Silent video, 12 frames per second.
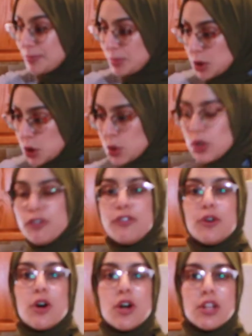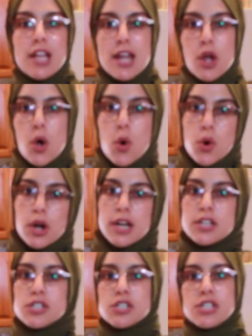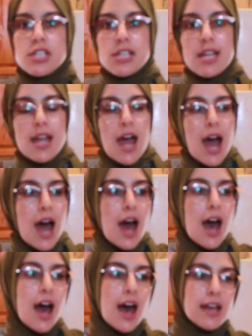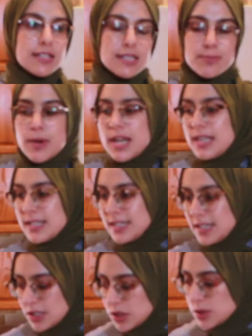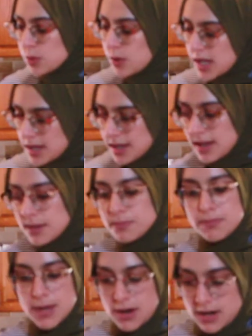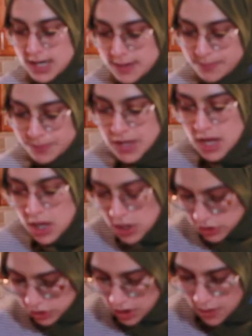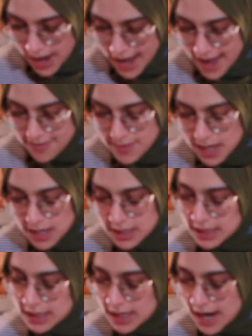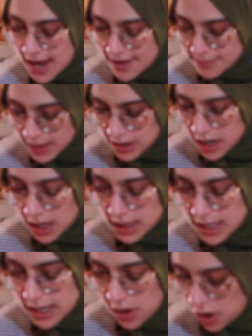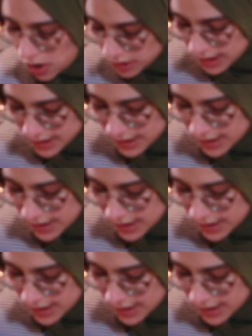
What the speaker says: beautiful, like orangey, hot, spicy, sweet marinade. So I have my onion, I have my garlic all in